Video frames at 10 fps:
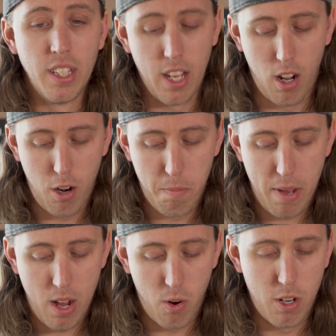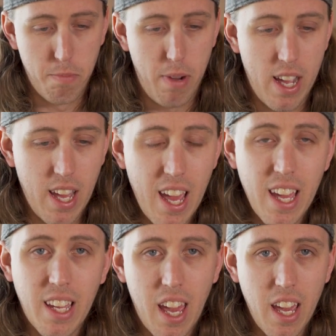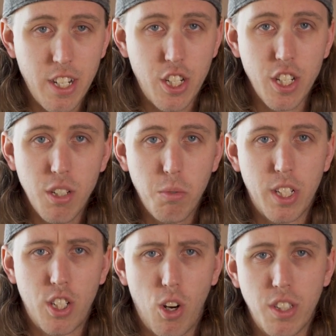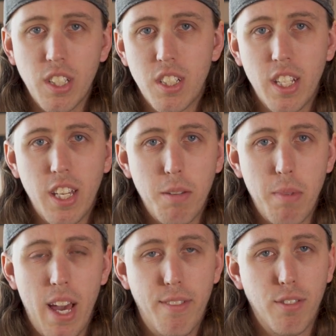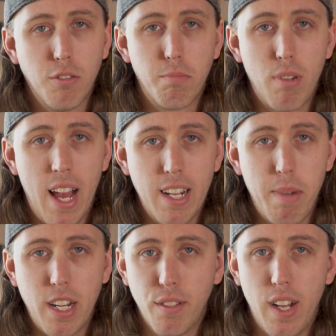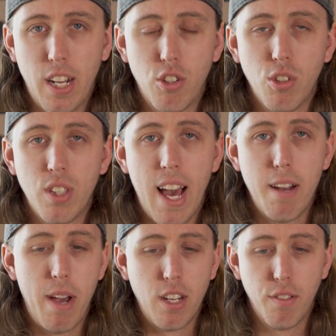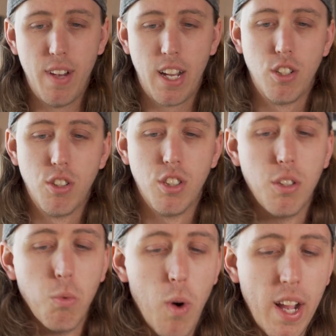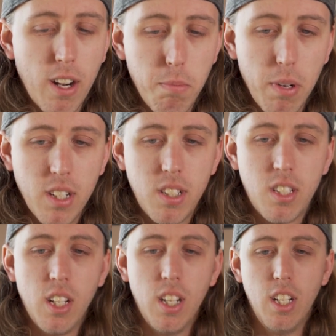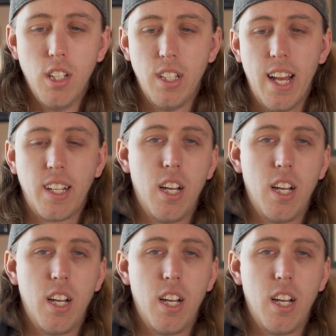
they are powered by AKG, which are the same headphone brand manufacturer that manufactures the wired buds that